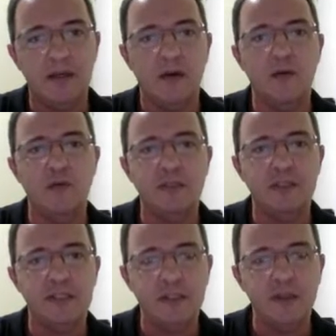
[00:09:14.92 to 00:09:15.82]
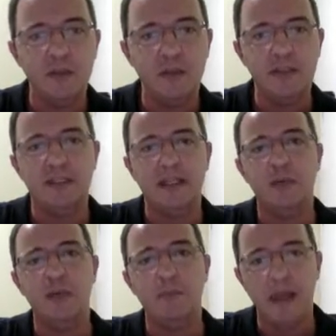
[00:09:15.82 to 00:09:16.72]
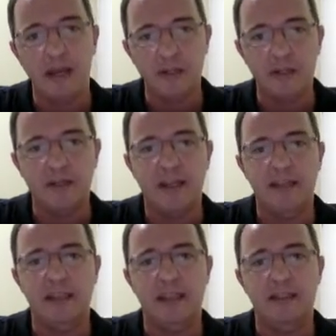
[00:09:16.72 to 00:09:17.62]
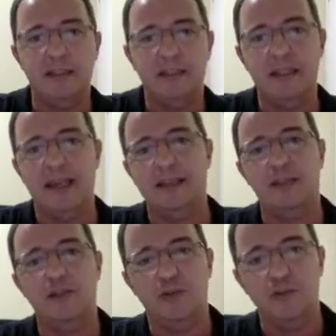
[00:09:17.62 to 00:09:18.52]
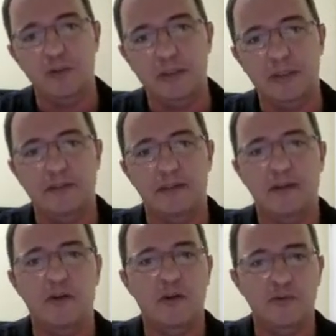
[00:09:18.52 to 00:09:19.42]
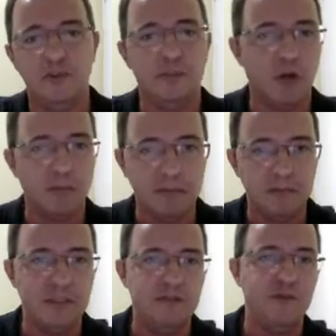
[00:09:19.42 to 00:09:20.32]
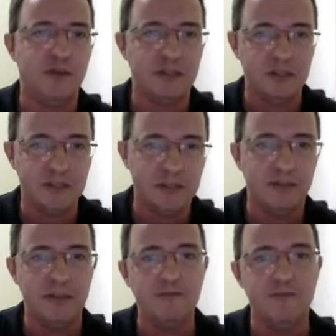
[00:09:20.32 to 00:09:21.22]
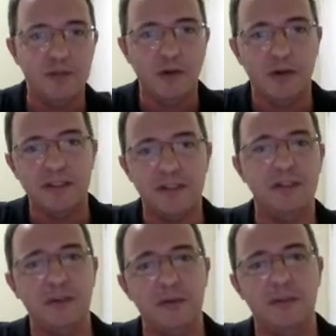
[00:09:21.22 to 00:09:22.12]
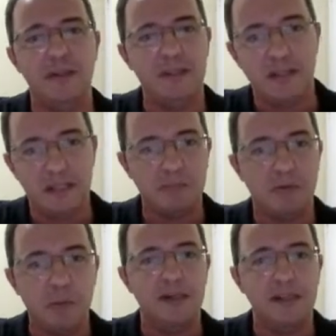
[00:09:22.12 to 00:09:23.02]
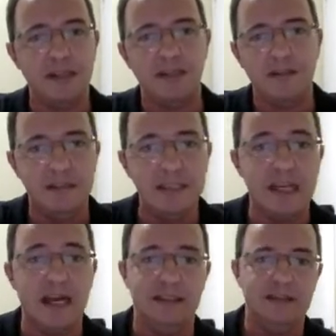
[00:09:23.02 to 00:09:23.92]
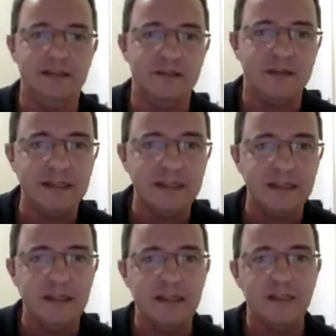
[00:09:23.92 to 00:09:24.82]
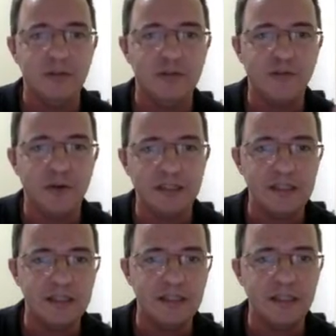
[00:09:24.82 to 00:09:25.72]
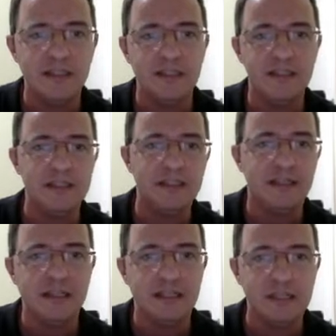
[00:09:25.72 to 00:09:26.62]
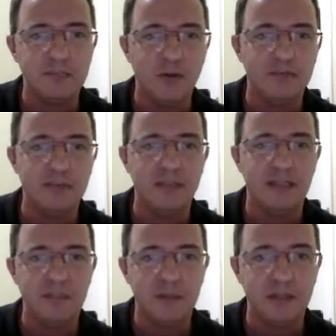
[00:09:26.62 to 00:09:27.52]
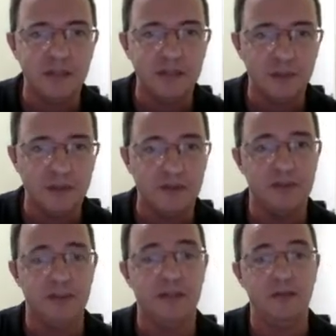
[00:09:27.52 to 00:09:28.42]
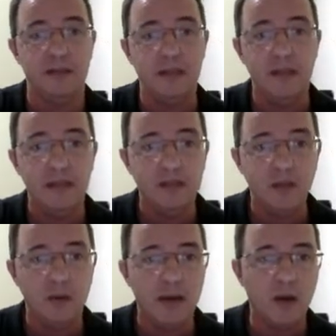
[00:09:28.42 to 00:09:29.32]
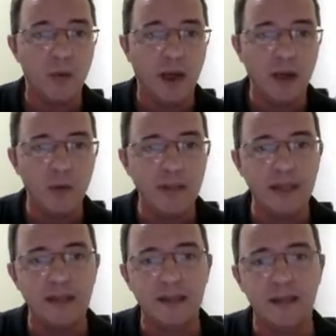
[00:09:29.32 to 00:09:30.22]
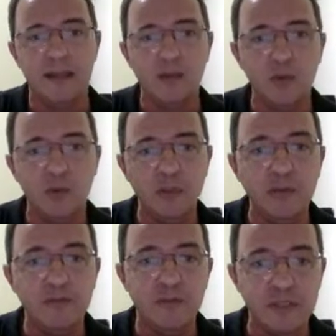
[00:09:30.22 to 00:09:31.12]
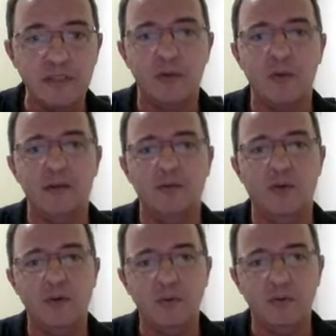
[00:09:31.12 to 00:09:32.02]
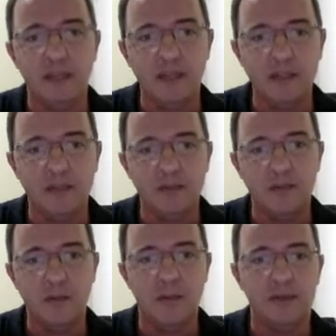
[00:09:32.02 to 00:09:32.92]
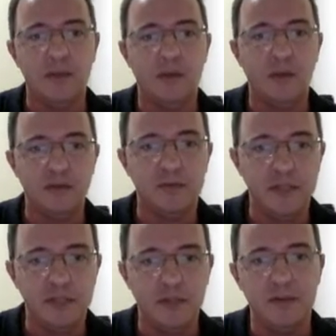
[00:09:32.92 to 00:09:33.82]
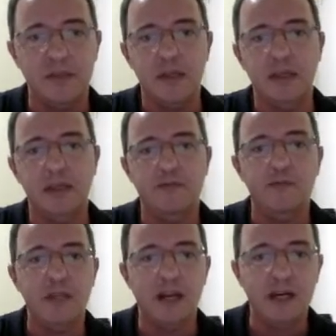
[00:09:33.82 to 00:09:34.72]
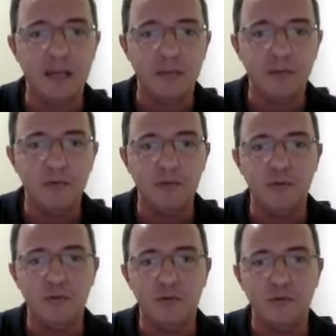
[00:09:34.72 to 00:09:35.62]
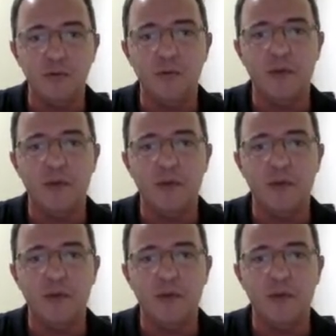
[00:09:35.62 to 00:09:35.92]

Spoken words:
over these qubits, and then we measure at the end and get the solution of the problem if your circuit is properly designed, right? So for instance, here, this is the example of the teleportation quantum circuit. So we can do universal quantum computation with the quantum circuits if we are able to do